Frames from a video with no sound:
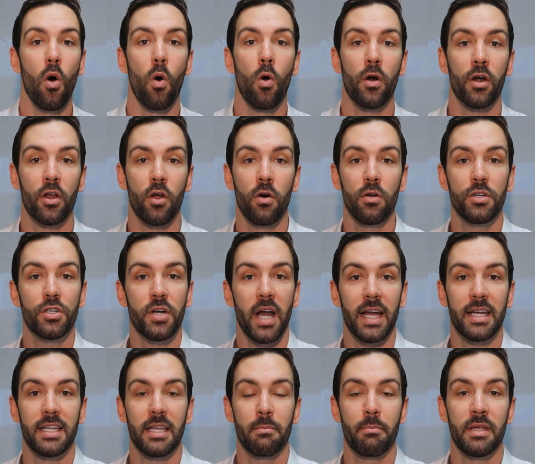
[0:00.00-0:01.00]
or a
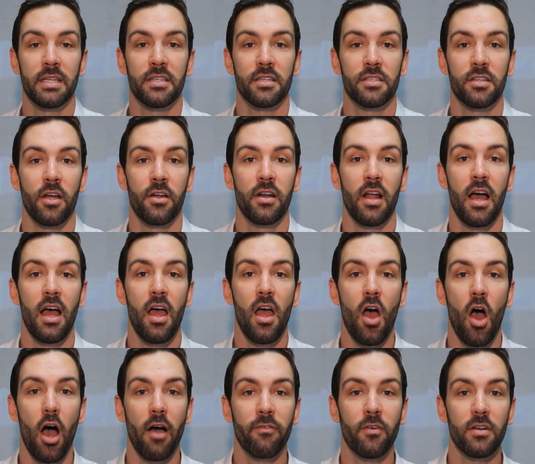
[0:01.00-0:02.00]
contracting business owner,
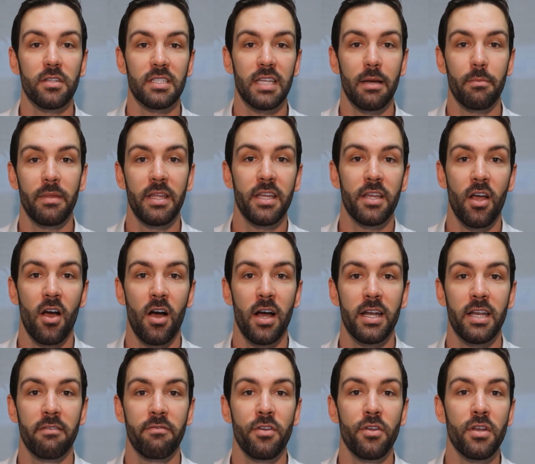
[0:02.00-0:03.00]
I've got something
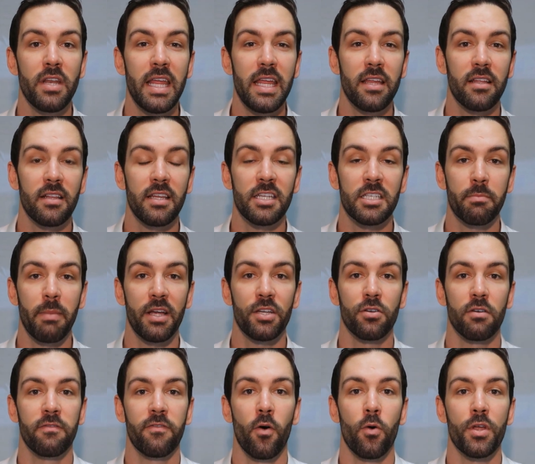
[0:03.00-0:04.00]
kind of uniquely
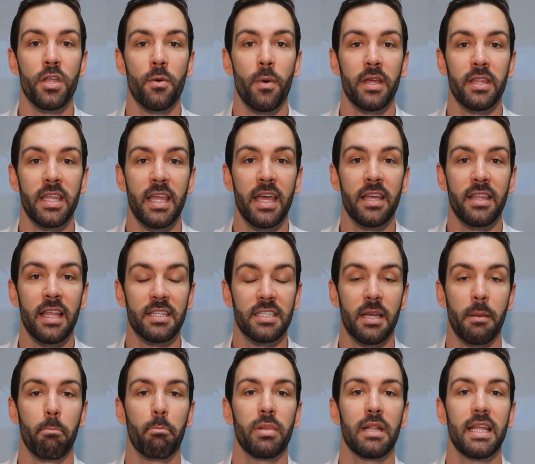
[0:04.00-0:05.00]
special for you at the end that's
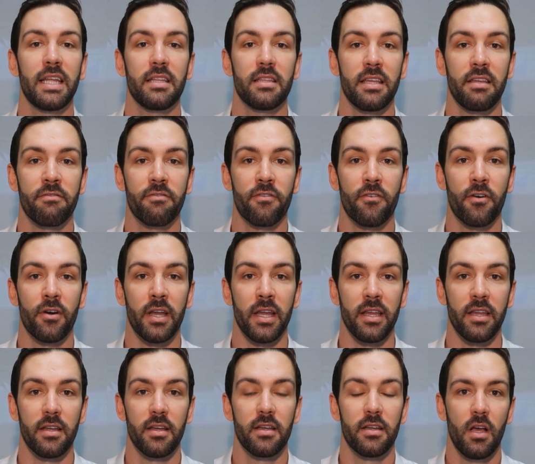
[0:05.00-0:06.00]
completely
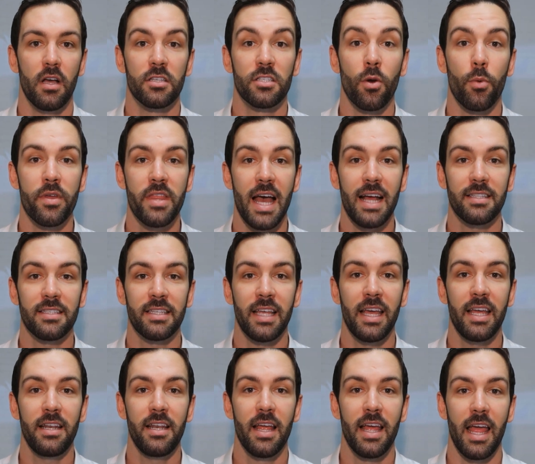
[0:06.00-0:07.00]
free. So with that
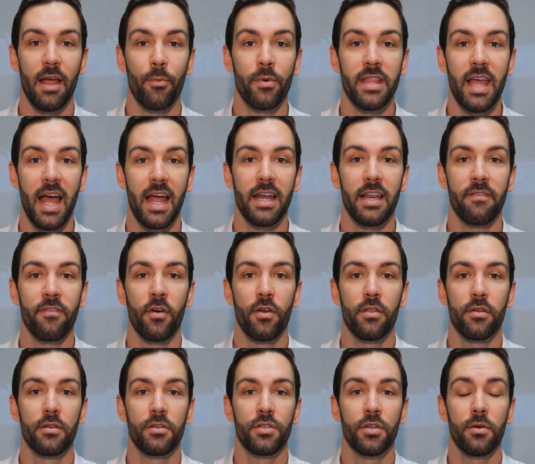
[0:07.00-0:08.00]
said, and without any
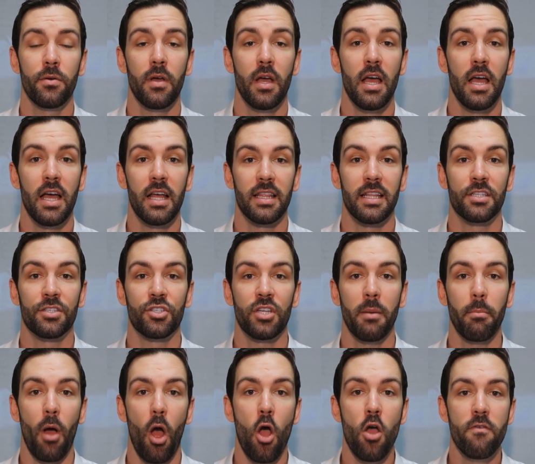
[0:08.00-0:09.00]
further ado, let's
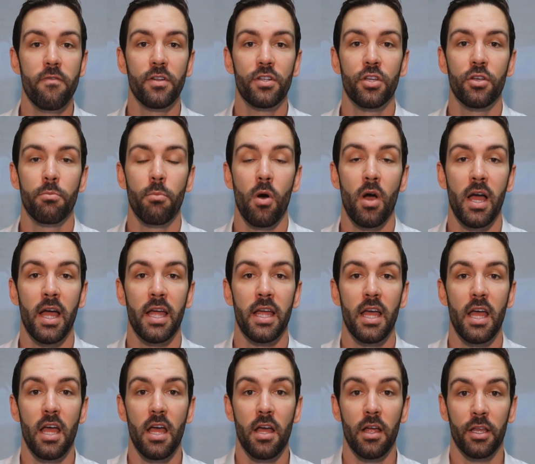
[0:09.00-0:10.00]
jump over to my
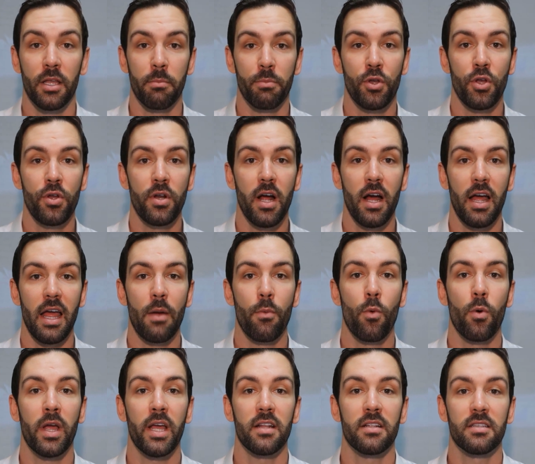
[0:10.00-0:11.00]
computer and
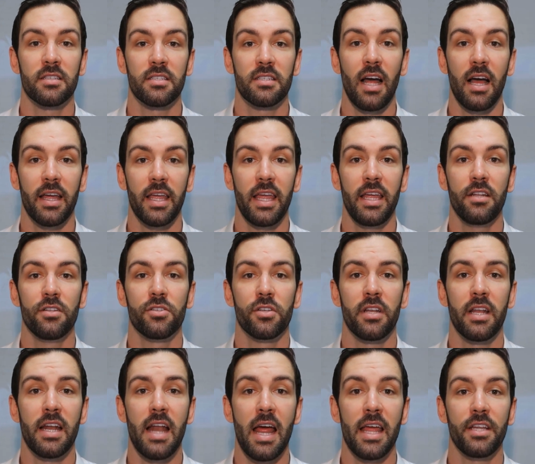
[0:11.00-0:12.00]
we'll get stuck into
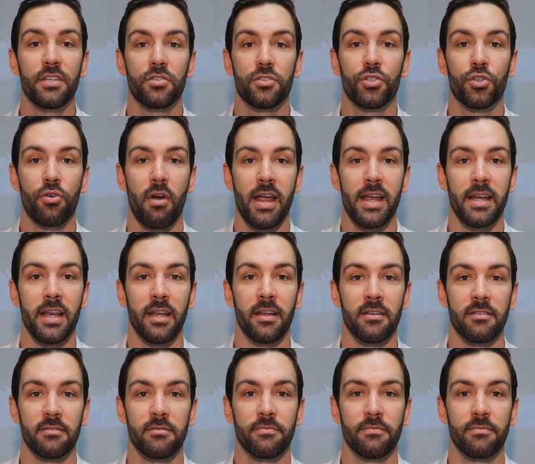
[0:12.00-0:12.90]
today's training.